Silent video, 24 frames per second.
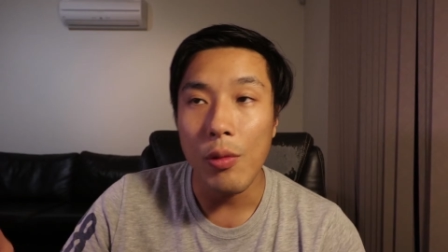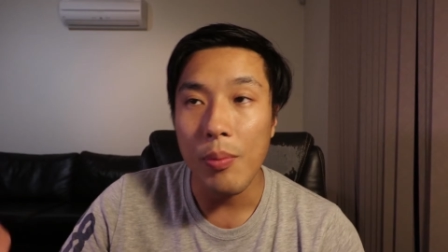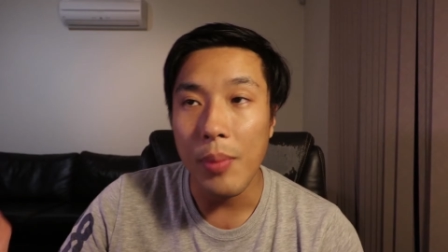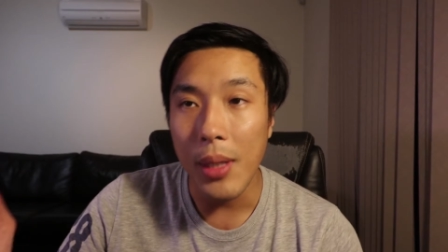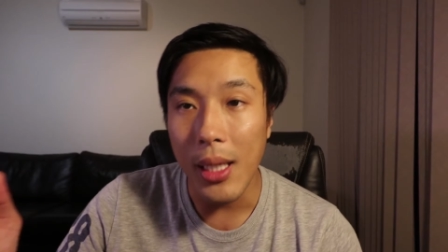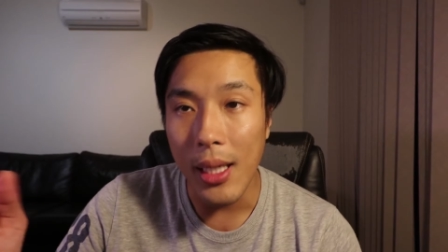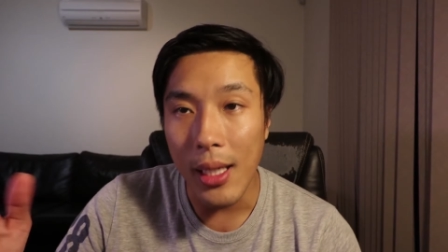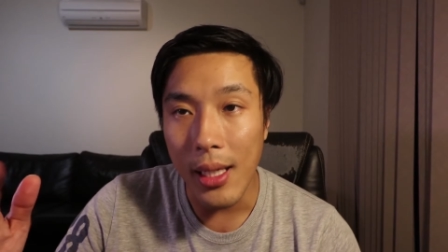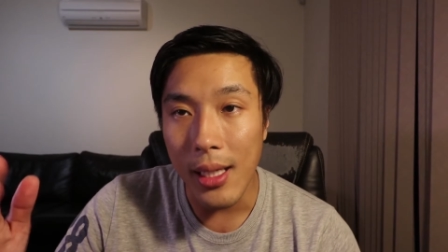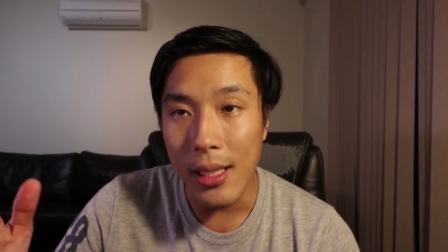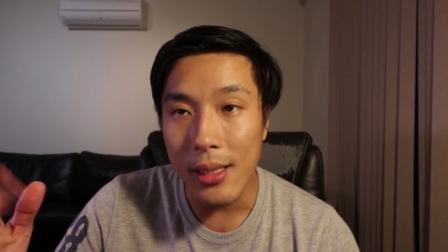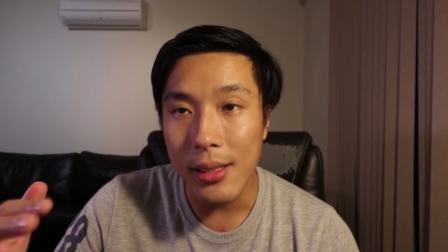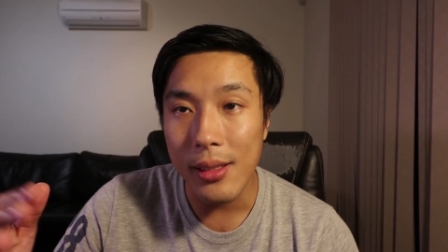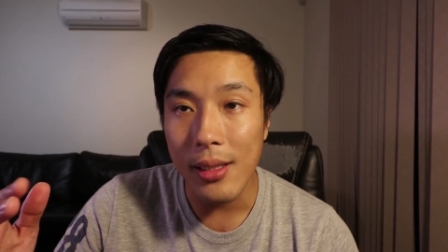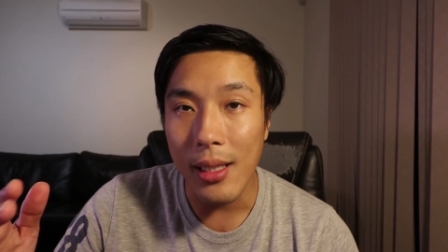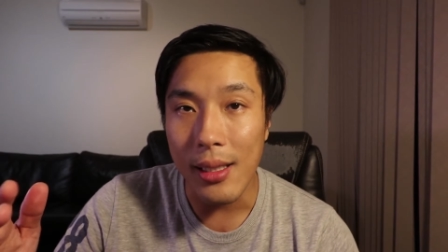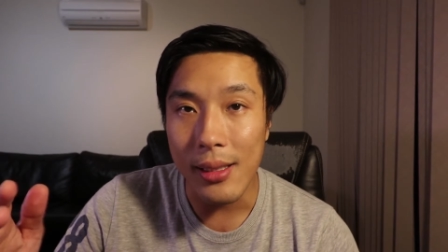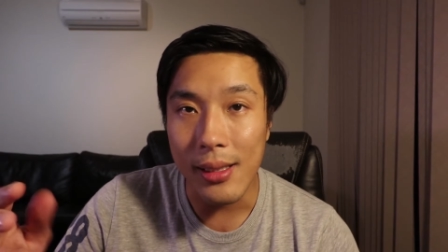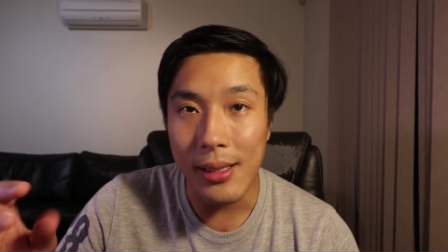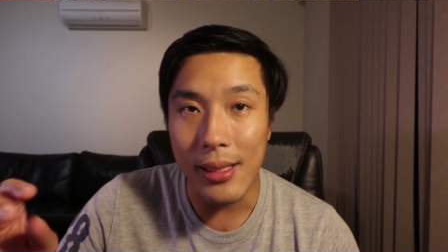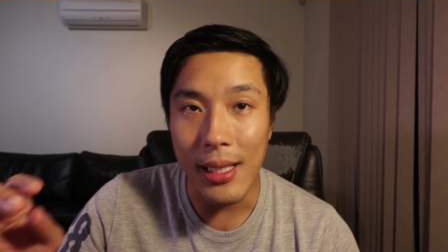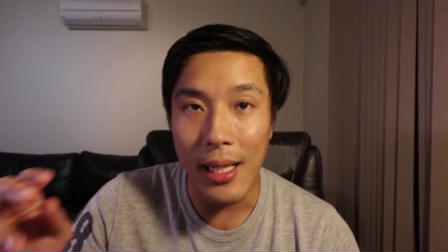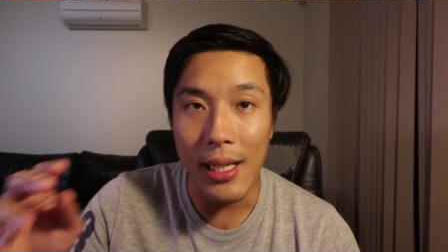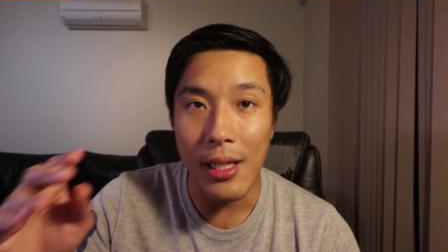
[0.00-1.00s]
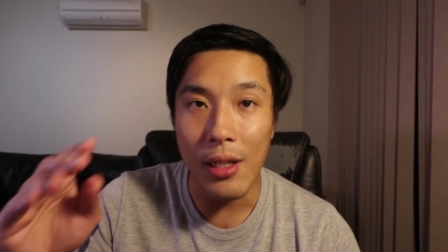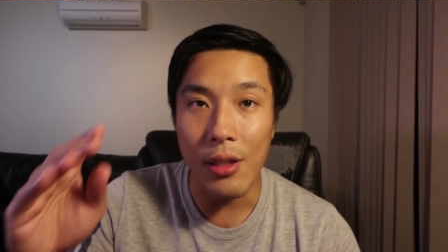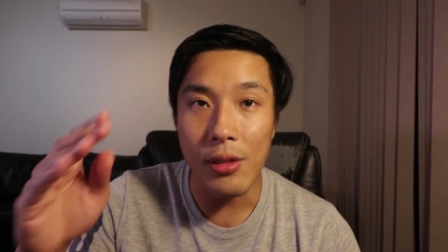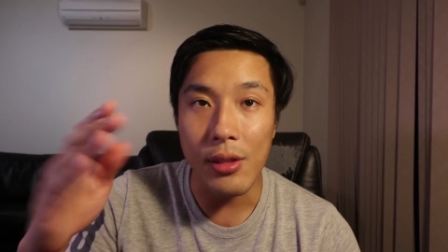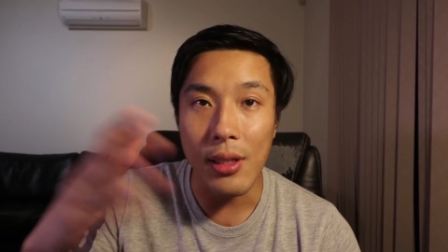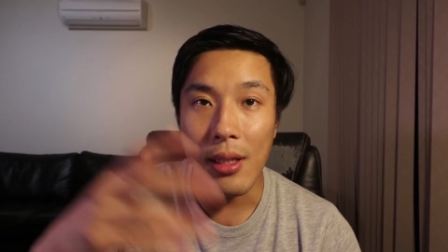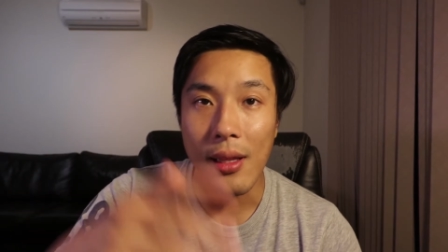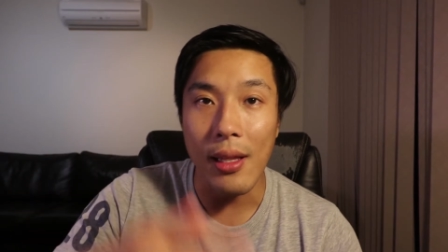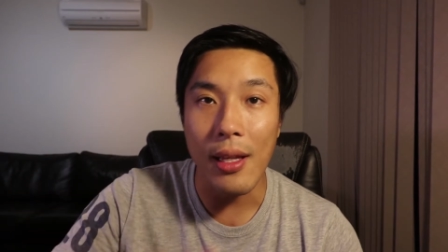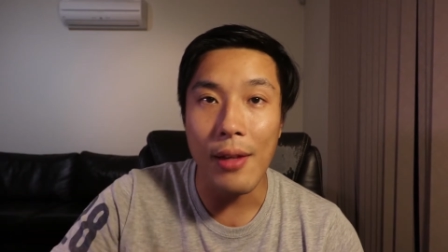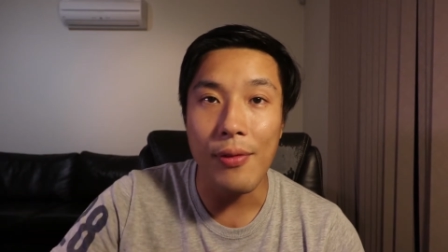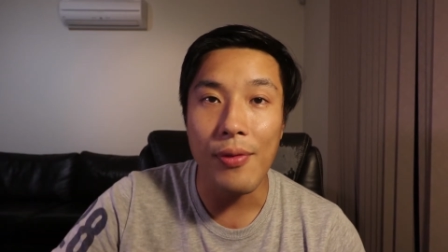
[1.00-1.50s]
will be a setting on
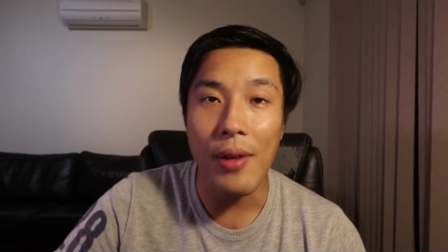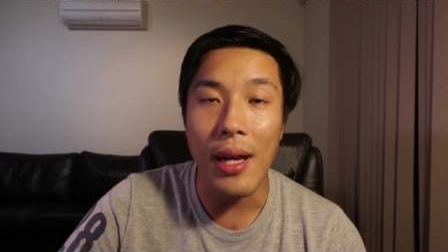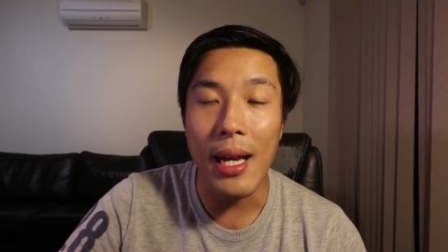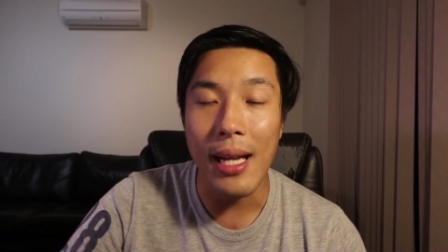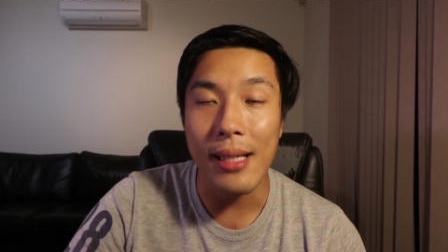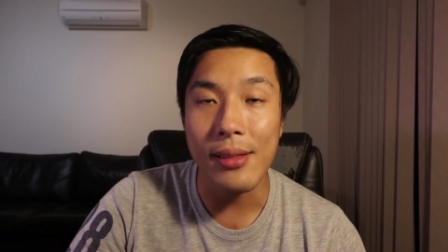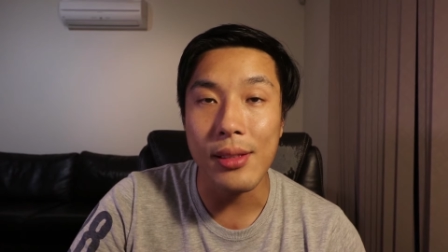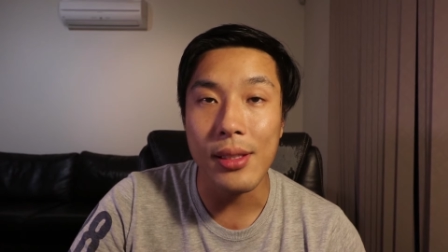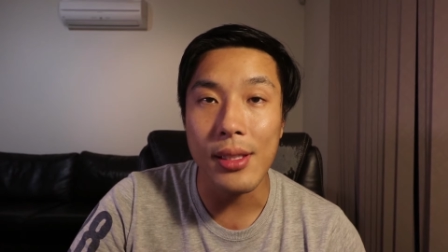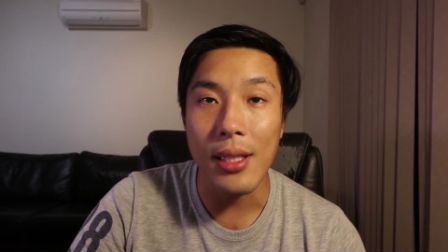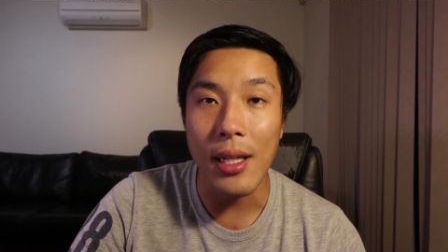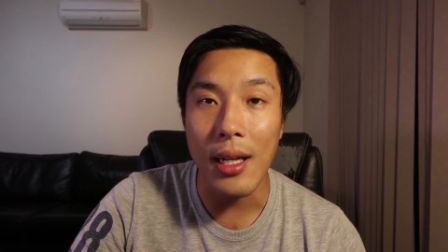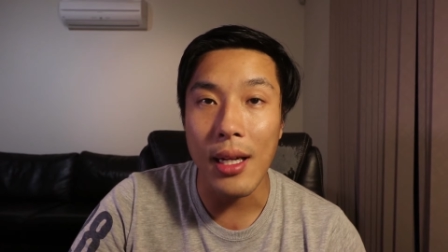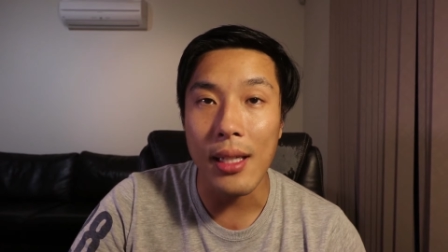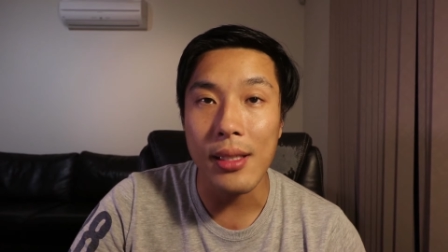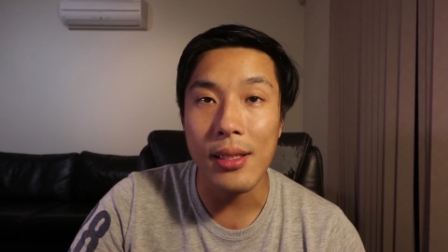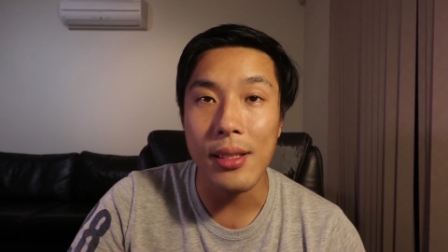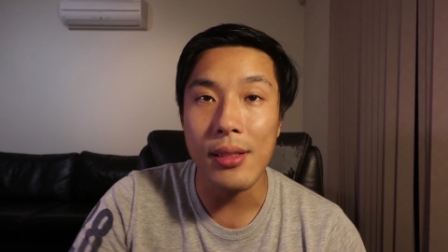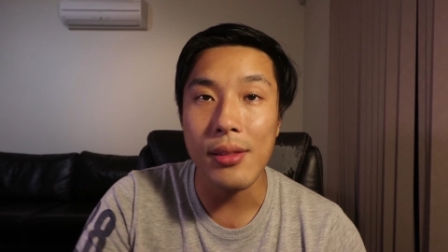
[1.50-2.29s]
the left hand side